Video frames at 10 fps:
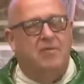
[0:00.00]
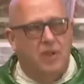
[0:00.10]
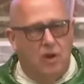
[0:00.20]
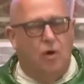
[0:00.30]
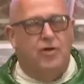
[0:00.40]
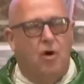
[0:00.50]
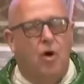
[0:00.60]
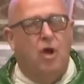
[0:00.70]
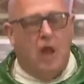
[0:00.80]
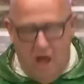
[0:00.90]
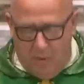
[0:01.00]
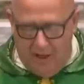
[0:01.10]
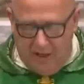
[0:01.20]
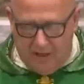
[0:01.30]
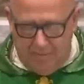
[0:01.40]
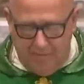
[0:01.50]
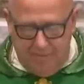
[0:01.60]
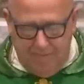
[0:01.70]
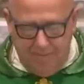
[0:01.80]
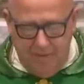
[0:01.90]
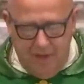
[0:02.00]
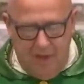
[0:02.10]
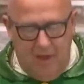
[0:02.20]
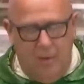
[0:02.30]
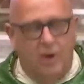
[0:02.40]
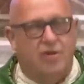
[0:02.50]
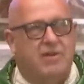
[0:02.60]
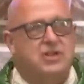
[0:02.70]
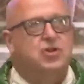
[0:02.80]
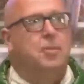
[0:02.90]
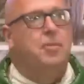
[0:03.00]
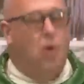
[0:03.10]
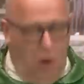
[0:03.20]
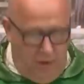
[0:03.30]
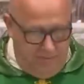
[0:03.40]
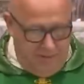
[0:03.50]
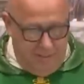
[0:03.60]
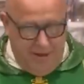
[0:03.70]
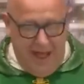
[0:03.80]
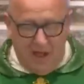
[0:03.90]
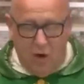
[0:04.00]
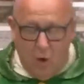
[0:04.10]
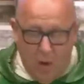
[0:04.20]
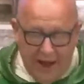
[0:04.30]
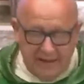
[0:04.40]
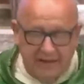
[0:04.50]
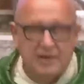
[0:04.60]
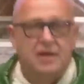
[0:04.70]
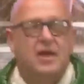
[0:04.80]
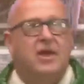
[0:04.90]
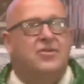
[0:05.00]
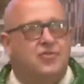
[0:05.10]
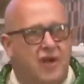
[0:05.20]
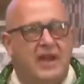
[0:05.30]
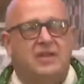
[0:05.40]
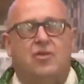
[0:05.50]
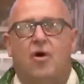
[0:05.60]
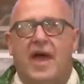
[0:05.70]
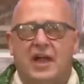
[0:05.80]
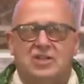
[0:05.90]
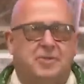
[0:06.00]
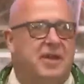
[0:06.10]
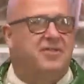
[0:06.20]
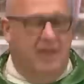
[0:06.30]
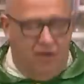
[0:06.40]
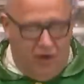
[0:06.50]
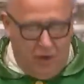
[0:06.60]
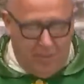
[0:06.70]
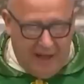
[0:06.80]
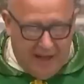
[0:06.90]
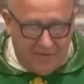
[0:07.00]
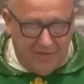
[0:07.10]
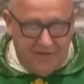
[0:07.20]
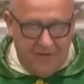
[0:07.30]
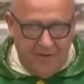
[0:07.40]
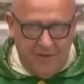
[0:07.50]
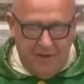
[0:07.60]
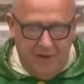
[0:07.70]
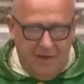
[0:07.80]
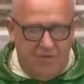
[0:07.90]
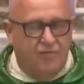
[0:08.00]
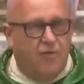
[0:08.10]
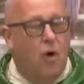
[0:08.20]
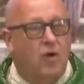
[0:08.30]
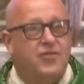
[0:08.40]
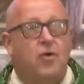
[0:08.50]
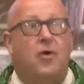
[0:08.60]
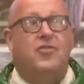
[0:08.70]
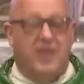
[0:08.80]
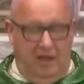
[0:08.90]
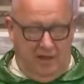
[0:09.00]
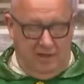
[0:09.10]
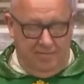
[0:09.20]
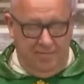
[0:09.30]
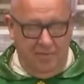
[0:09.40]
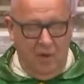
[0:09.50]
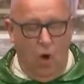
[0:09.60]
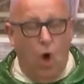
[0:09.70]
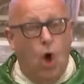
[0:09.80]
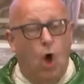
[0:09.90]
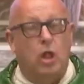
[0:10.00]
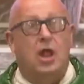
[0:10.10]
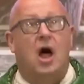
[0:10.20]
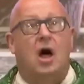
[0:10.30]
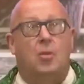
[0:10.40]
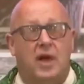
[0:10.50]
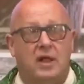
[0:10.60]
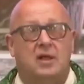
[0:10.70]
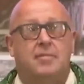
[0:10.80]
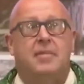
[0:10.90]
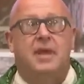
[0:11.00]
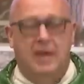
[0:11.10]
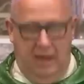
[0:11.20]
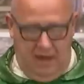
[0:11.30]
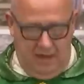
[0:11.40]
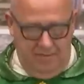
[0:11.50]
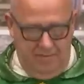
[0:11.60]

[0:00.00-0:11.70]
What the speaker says: of the Lord. All are welcome. Whether rich or poor, black or white, straight or LGBTQ+, divorced or single, all are welcome here.